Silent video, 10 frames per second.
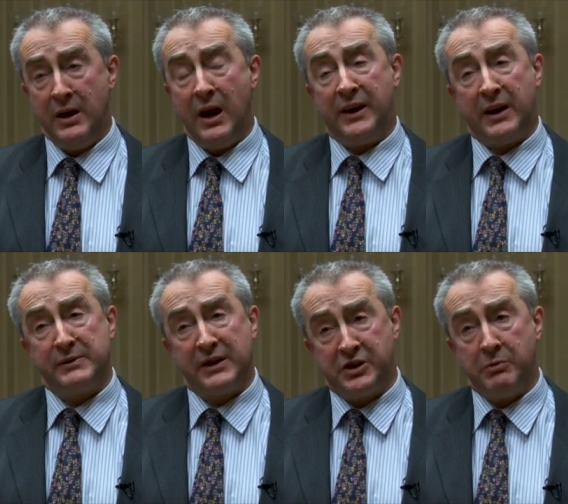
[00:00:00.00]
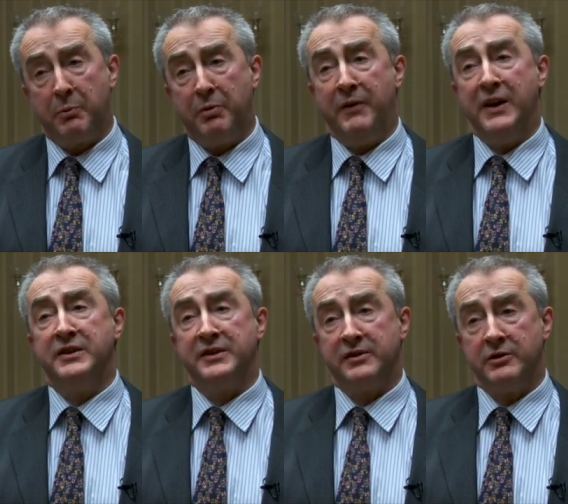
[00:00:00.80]
And that was actually what
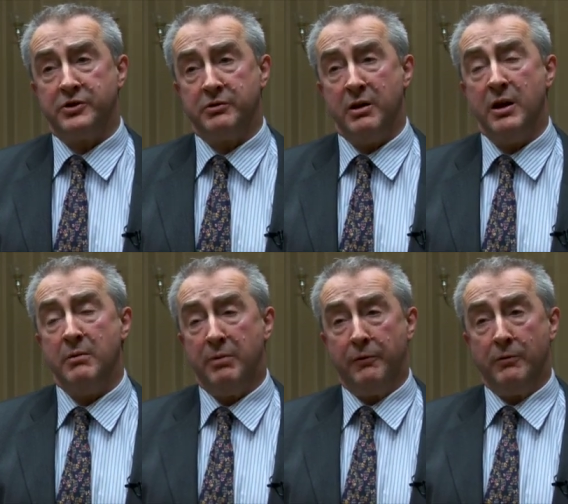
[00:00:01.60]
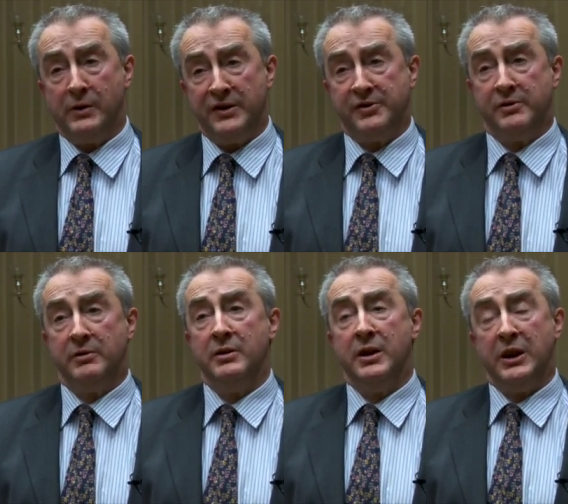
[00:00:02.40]
prevented surgery before Lister.
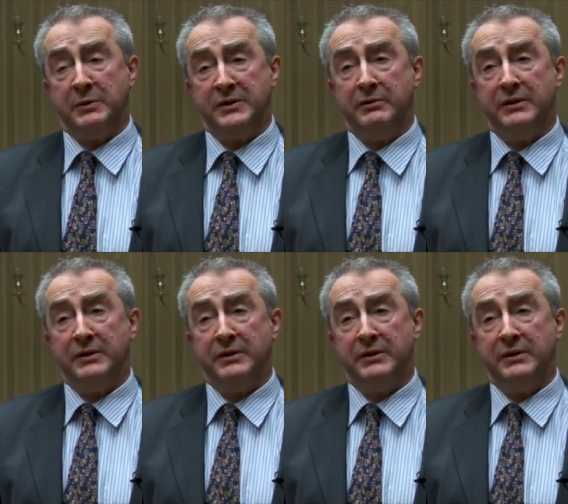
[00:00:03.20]
It was the